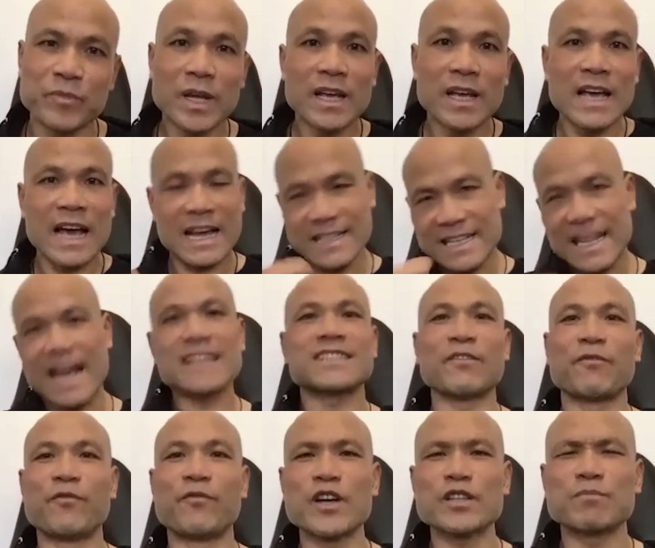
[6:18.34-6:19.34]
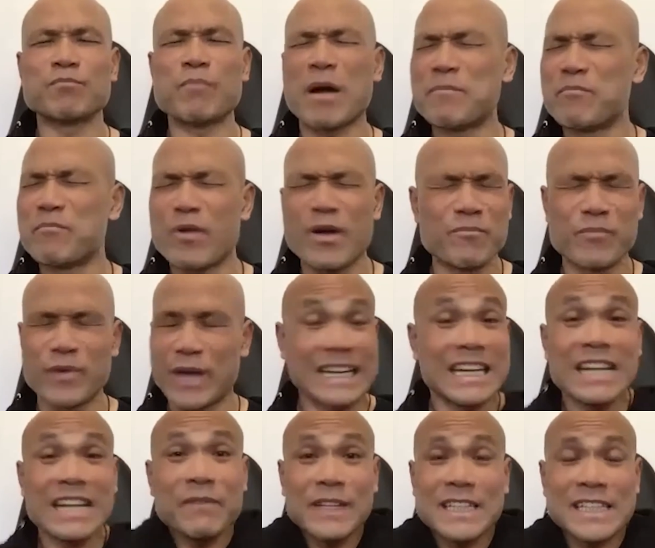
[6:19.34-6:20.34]
And that's the first my memory. And
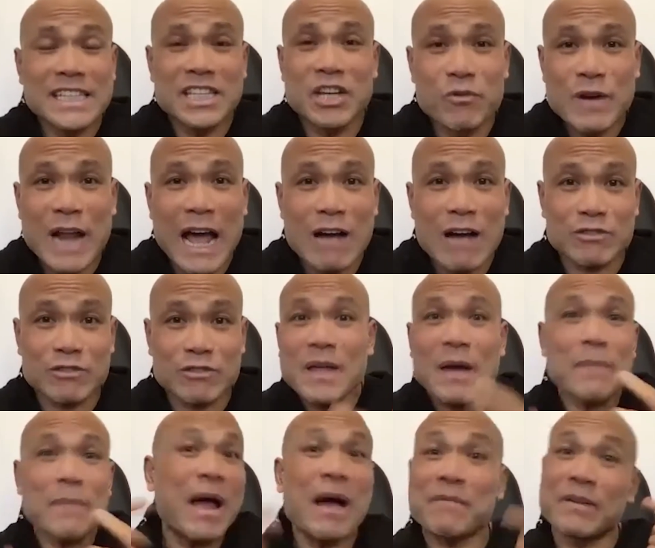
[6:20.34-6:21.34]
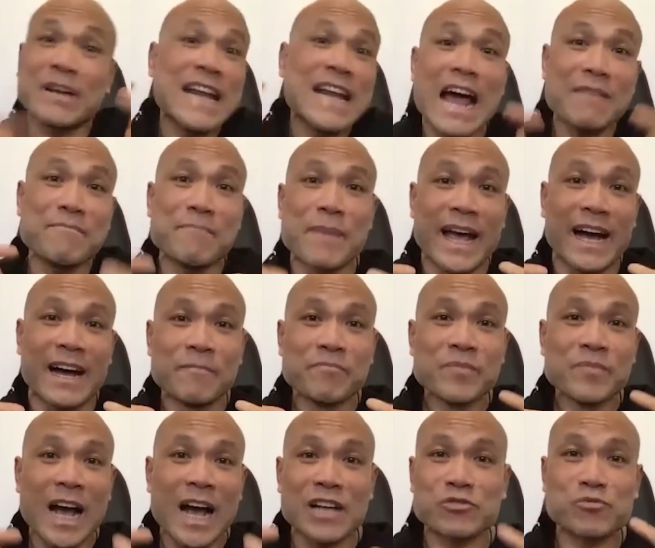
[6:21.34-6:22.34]
even till now, sometimes I have a nightmare
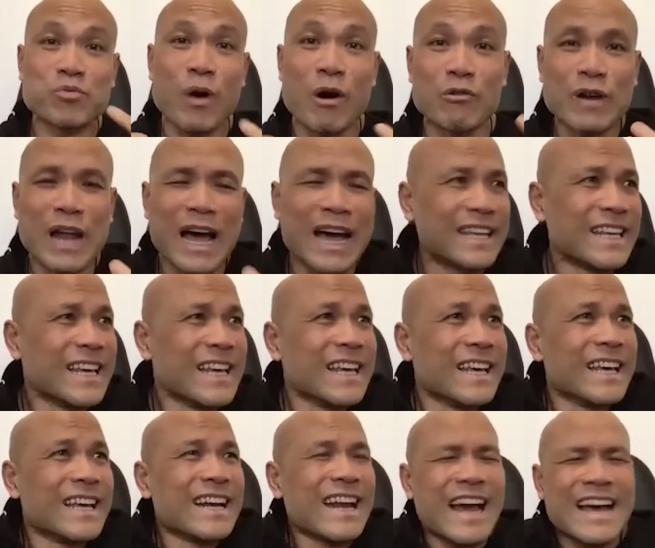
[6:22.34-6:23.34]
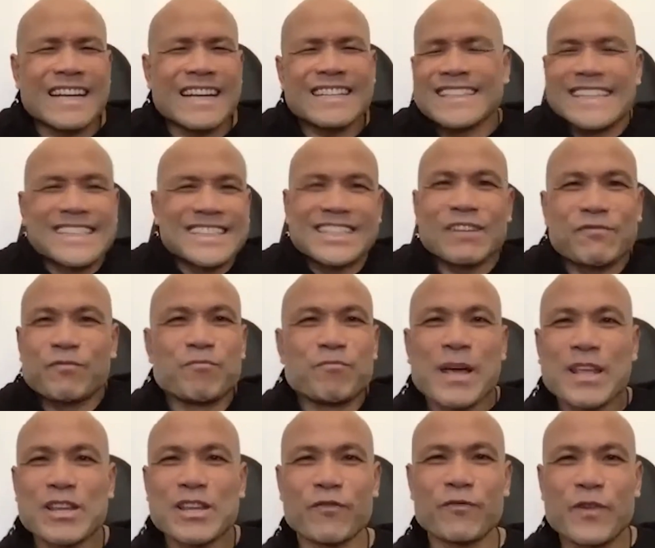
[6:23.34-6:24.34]
as well. Like it just
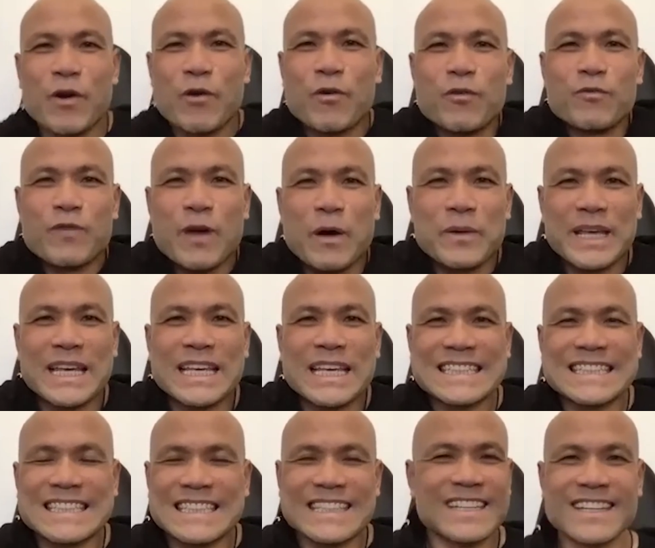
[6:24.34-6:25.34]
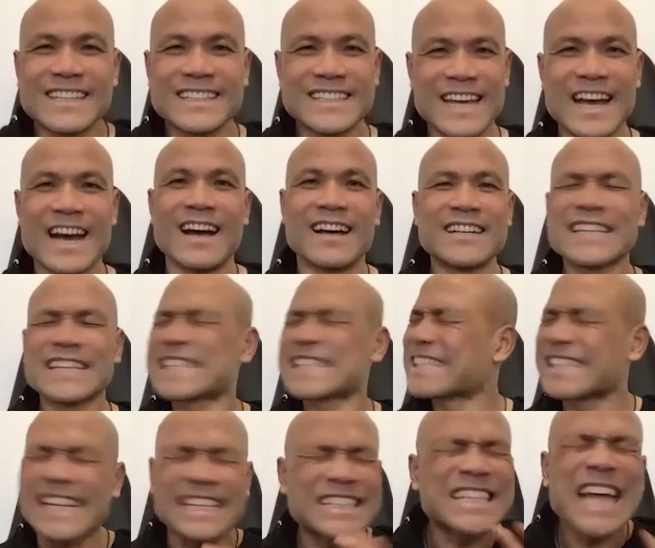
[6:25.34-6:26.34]
made you feel very,
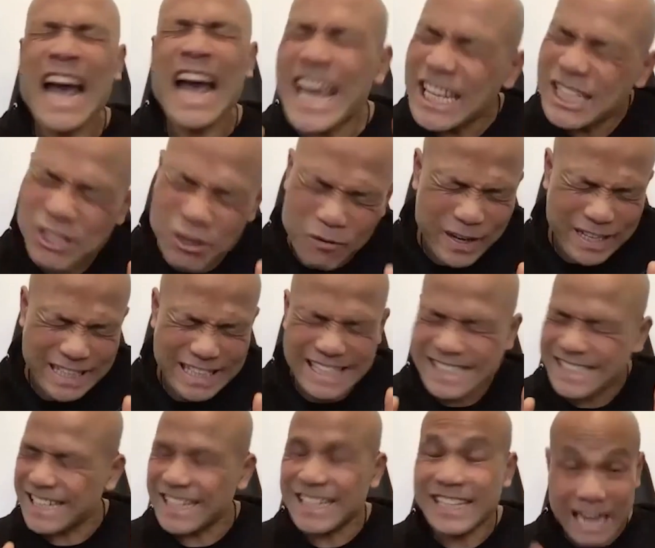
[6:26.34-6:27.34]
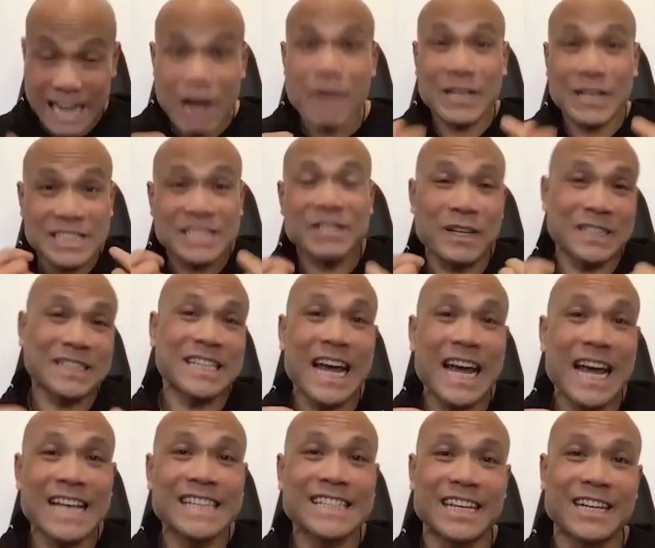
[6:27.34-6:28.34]
the taste of it. It's just, now I still can
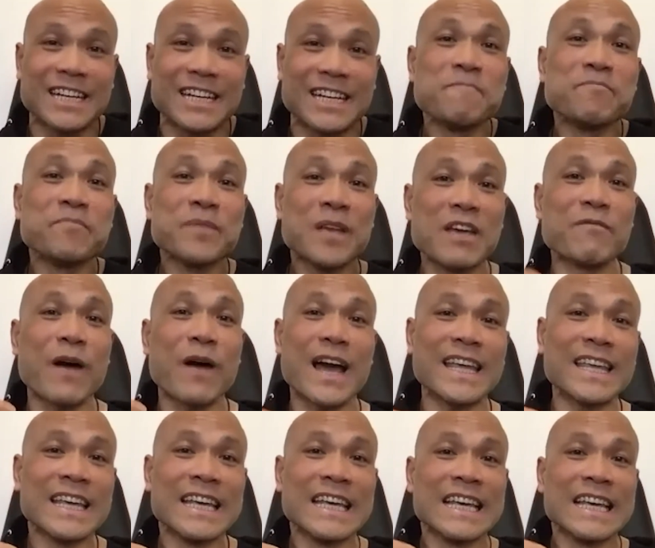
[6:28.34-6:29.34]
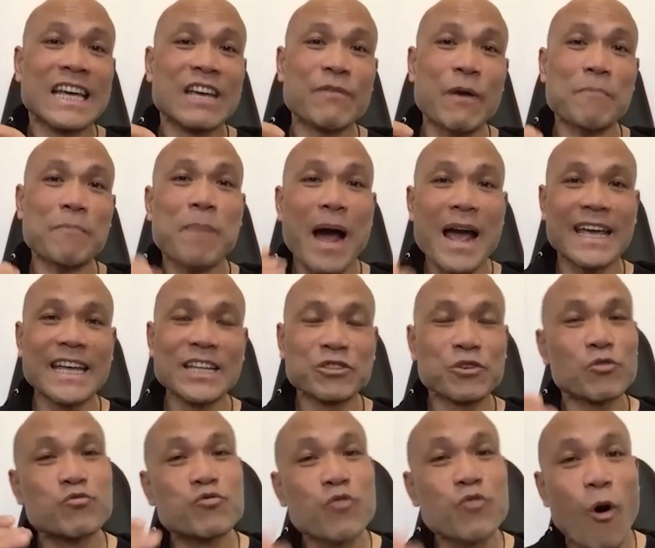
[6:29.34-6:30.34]
taste it. If I bite into
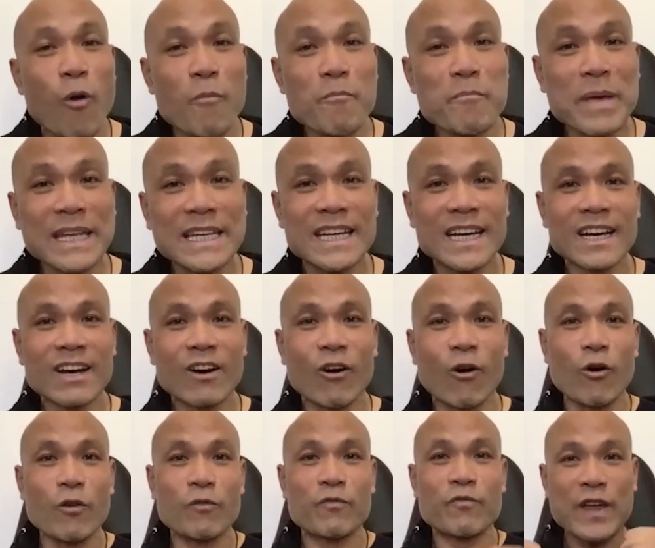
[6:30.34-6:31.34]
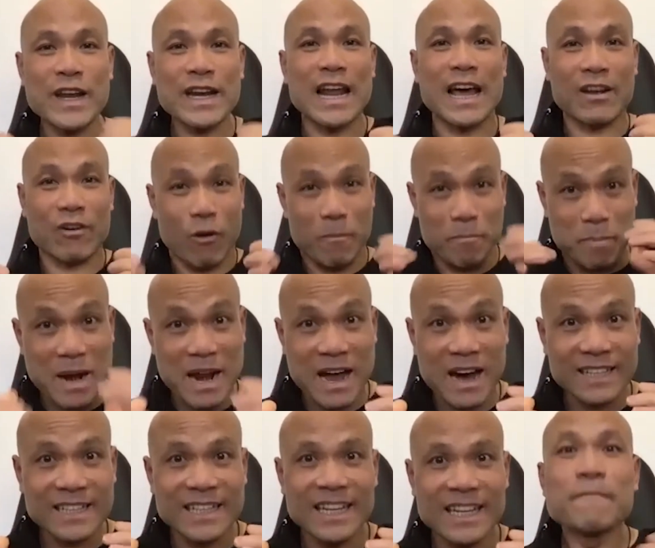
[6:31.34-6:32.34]
raw meat or thing like got
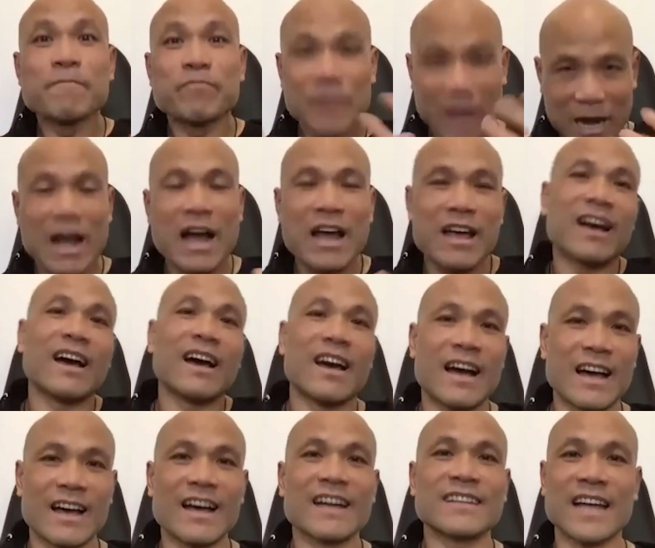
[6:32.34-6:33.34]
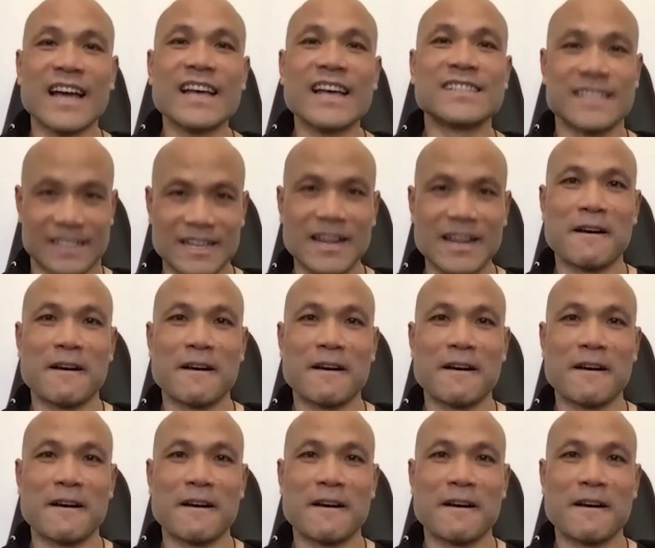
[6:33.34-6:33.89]
blood, I taste it. Yeah.